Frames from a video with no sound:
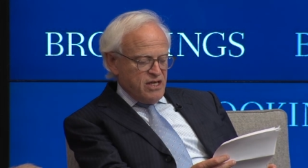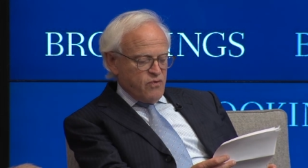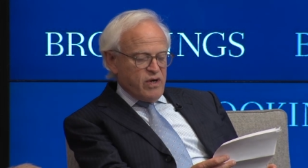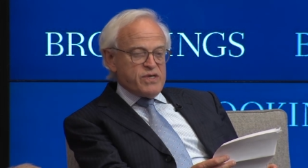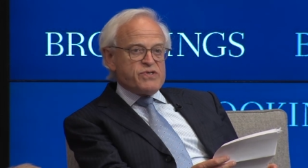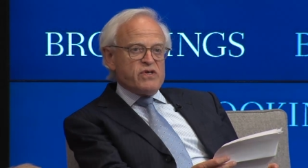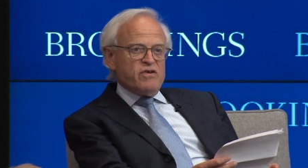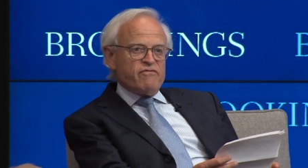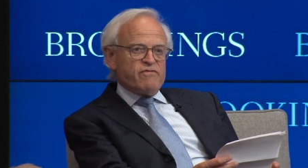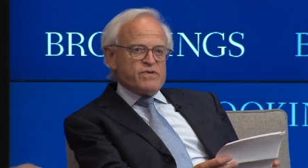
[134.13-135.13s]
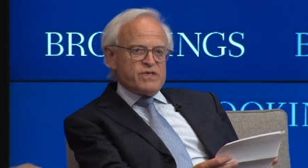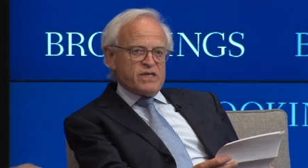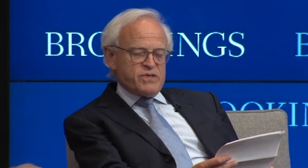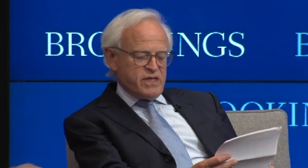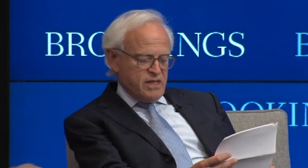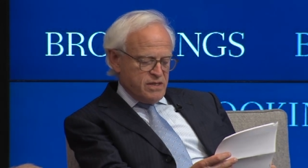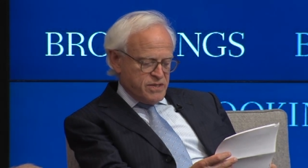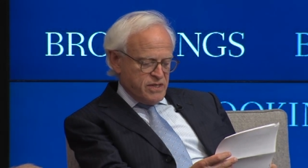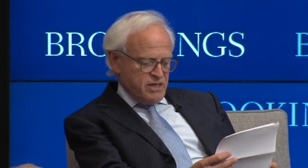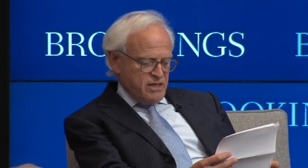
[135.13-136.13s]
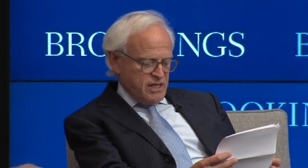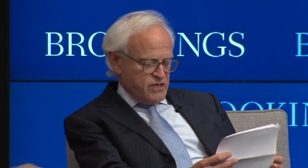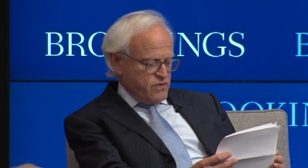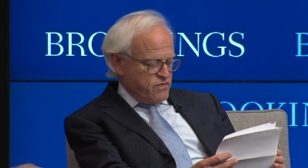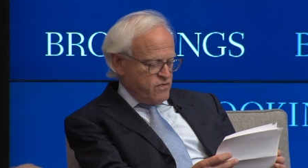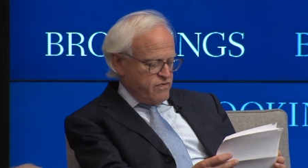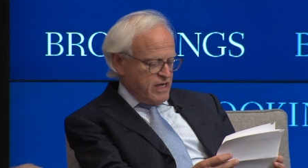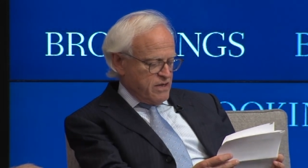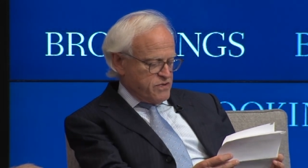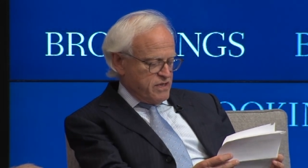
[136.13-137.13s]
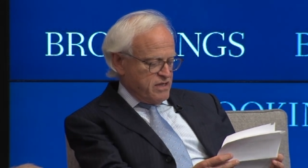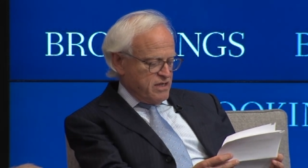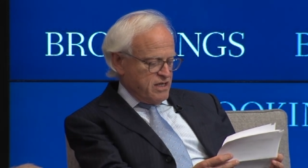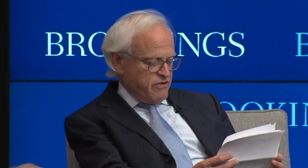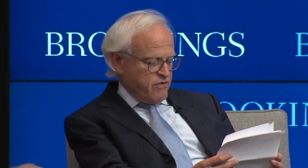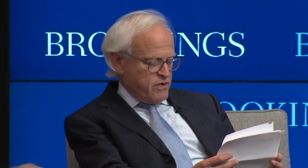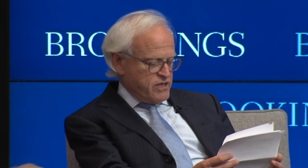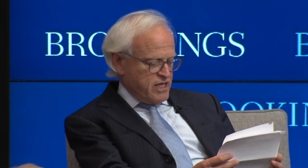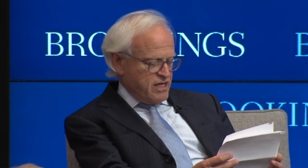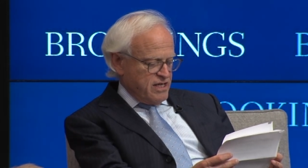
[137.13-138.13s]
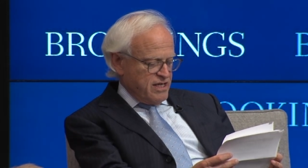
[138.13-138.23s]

where he served for six years until 2013.